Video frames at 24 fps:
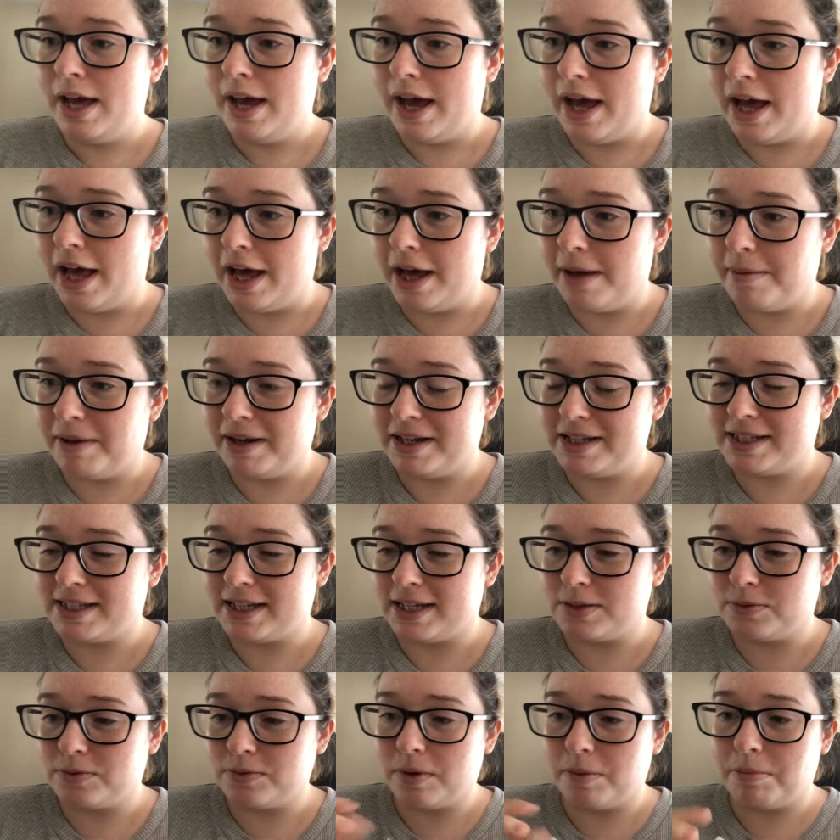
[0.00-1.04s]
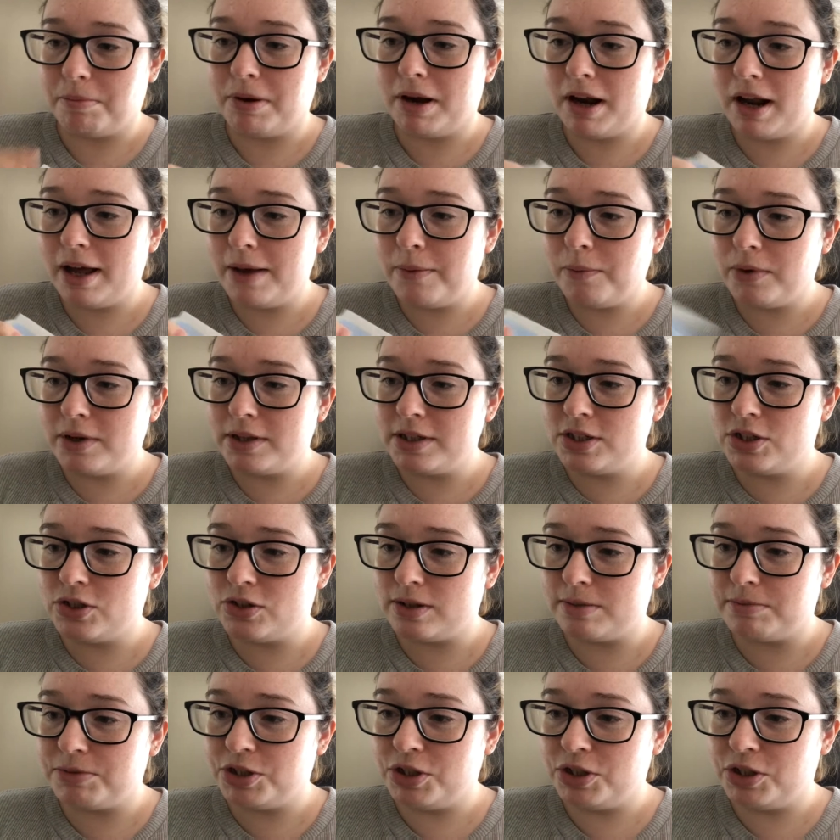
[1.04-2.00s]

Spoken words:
And it says apply one strip